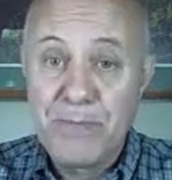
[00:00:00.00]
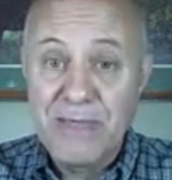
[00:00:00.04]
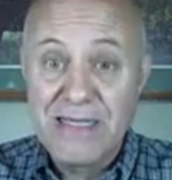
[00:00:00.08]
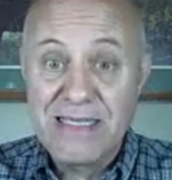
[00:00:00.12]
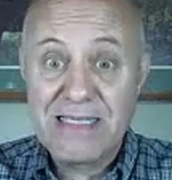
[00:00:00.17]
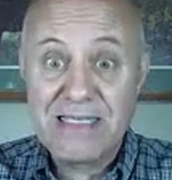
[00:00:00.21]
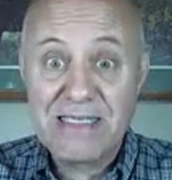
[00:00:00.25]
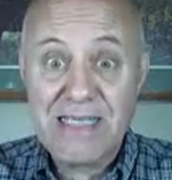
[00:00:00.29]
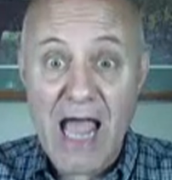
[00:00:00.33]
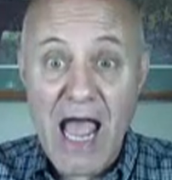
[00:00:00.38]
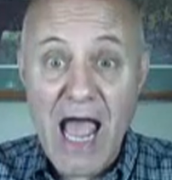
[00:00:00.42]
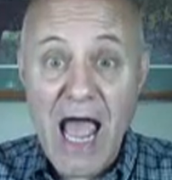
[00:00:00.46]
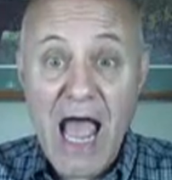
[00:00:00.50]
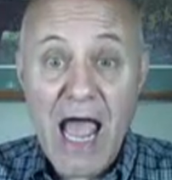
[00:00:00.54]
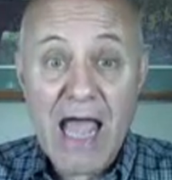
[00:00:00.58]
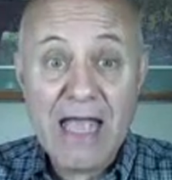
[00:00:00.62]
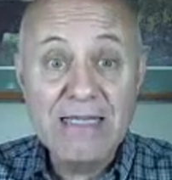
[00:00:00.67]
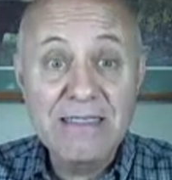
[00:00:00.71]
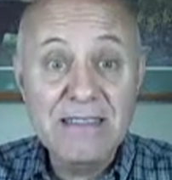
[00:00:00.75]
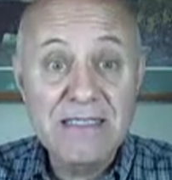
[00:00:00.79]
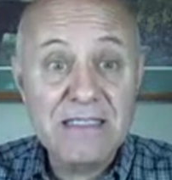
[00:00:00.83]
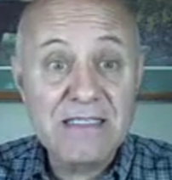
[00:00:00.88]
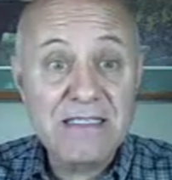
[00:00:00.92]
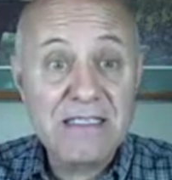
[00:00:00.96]

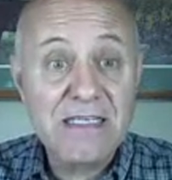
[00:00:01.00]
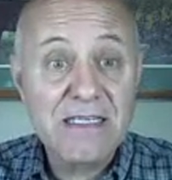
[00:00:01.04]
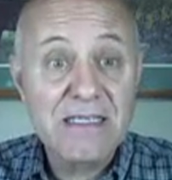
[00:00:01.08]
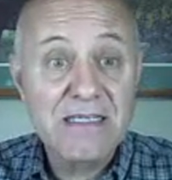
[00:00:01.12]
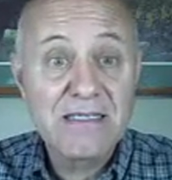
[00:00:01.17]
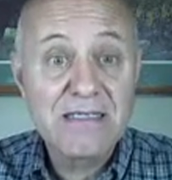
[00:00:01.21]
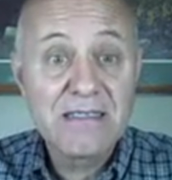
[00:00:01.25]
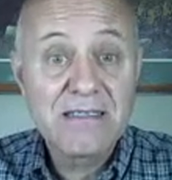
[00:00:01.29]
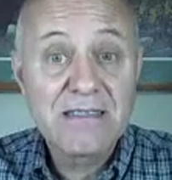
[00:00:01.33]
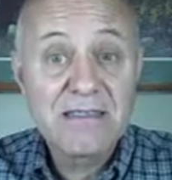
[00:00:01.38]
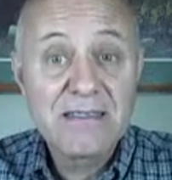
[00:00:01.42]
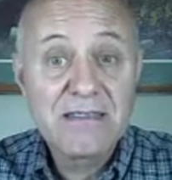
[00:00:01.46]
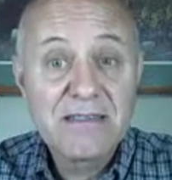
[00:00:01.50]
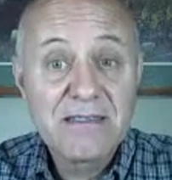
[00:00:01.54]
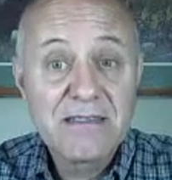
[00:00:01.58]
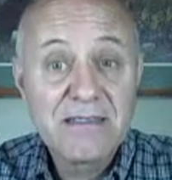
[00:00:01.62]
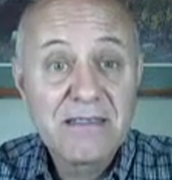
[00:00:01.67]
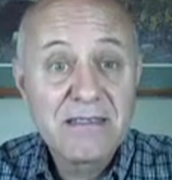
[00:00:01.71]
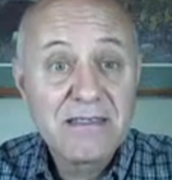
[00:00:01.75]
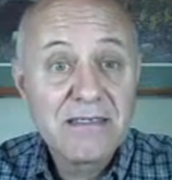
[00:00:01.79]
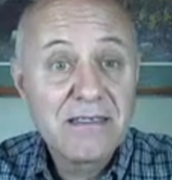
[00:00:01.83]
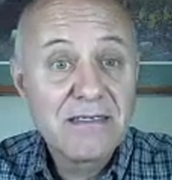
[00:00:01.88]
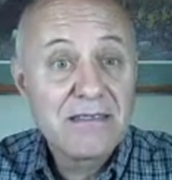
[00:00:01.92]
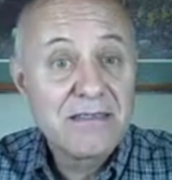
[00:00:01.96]
besides
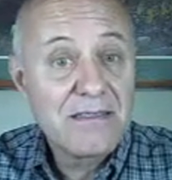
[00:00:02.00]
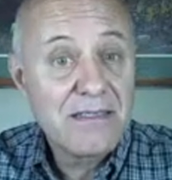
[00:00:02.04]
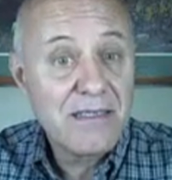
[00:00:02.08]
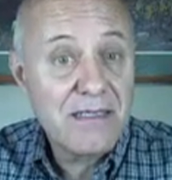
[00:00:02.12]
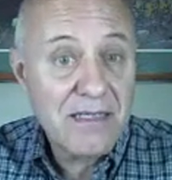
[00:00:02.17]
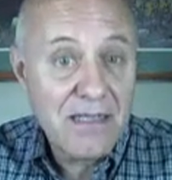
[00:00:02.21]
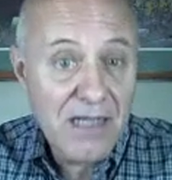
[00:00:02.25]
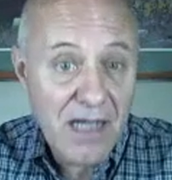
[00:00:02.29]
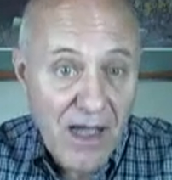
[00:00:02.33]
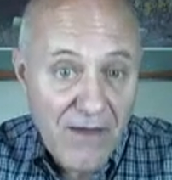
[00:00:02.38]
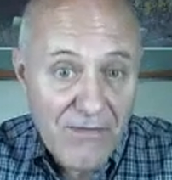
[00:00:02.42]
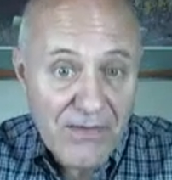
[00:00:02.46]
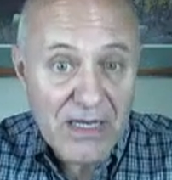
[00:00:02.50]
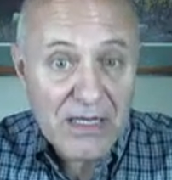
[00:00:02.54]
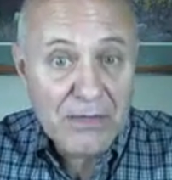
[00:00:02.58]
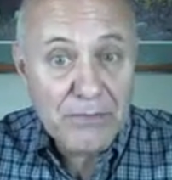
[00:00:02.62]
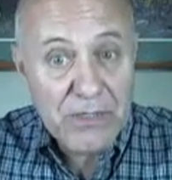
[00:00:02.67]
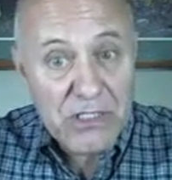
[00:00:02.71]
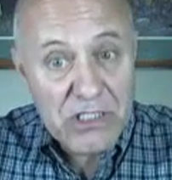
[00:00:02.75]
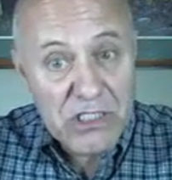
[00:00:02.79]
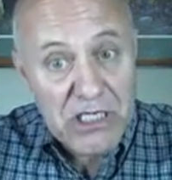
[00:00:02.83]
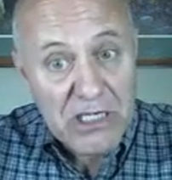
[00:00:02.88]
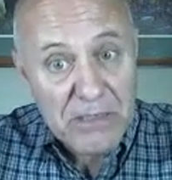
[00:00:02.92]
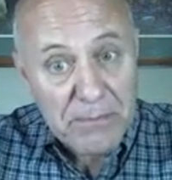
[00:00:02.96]
the
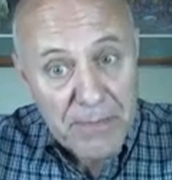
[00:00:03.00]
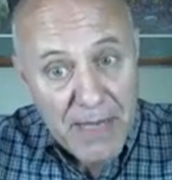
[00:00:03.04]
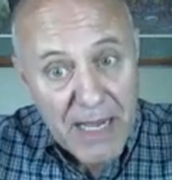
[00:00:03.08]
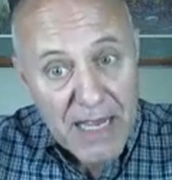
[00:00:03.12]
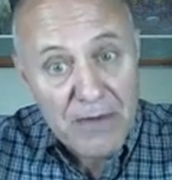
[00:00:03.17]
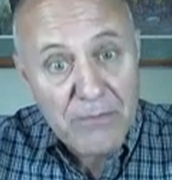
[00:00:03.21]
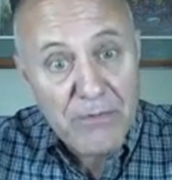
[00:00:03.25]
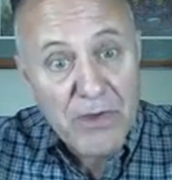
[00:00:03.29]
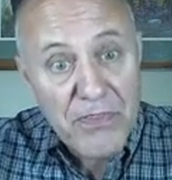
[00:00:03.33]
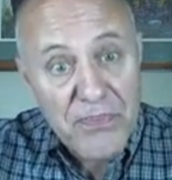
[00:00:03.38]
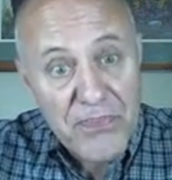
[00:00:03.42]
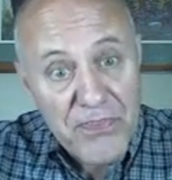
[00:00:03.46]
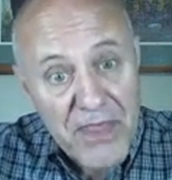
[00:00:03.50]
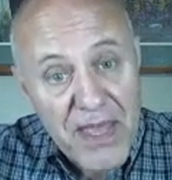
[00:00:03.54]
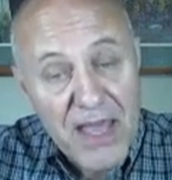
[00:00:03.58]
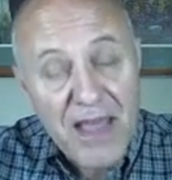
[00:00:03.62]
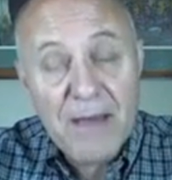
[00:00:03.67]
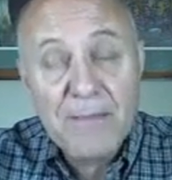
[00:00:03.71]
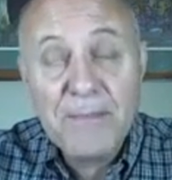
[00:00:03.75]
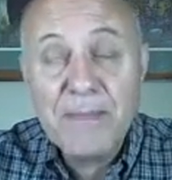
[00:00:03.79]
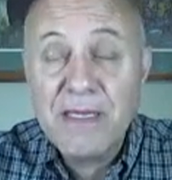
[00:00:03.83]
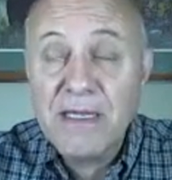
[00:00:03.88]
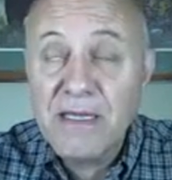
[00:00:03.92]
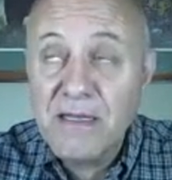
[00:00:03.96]
covenant which he made with
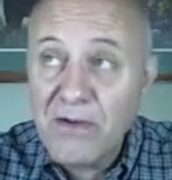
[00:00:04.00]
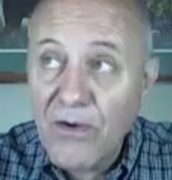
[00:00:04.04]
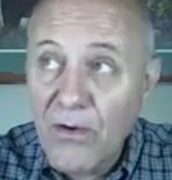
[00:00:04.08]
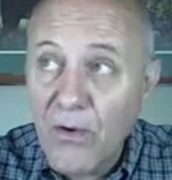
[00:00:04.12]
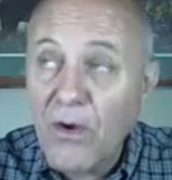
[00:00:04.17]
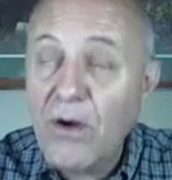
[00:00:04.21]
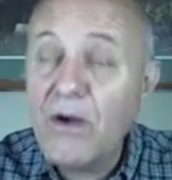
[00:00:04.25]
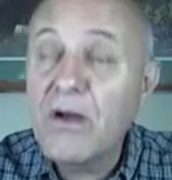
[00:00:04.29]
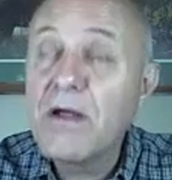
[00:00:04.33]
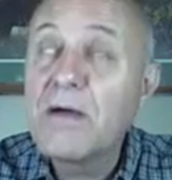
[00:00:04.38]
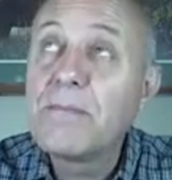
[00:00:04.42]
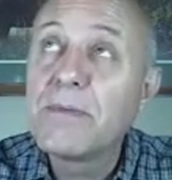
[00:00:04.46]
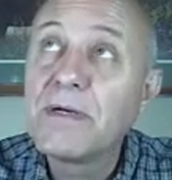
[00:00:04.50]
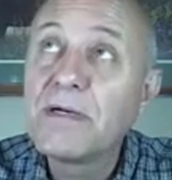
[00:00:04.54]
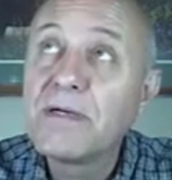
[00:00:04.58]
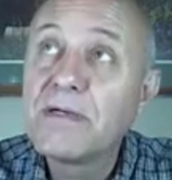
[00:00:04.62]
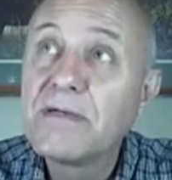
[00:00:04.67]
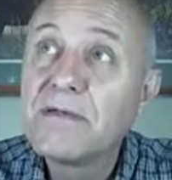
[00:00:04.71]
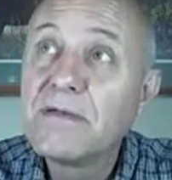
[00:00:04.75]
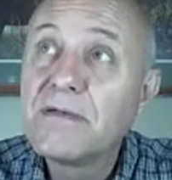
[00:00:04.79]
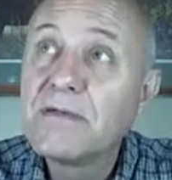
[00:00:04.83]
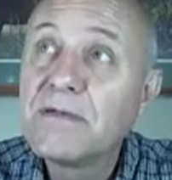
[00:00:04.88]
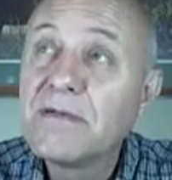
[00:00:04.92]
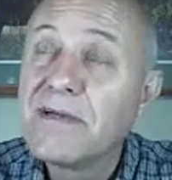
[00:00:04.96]
them in
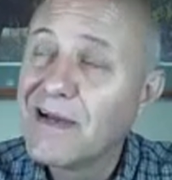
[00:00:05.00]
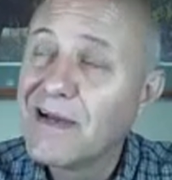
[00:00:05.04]
Horeb.